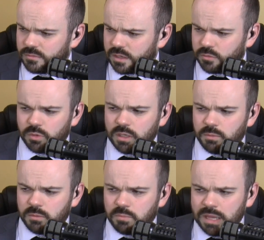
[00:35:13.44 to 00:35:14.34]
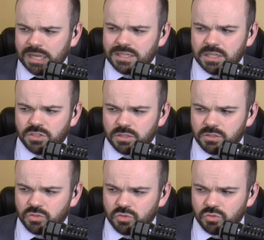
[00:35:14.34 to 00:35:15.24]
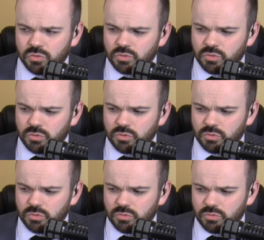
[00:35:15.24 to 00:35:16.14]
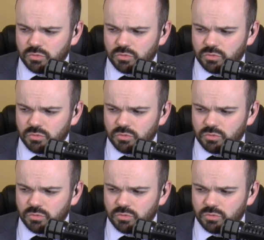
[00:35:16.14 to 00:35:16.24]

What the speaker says: I haven't really been paying attention to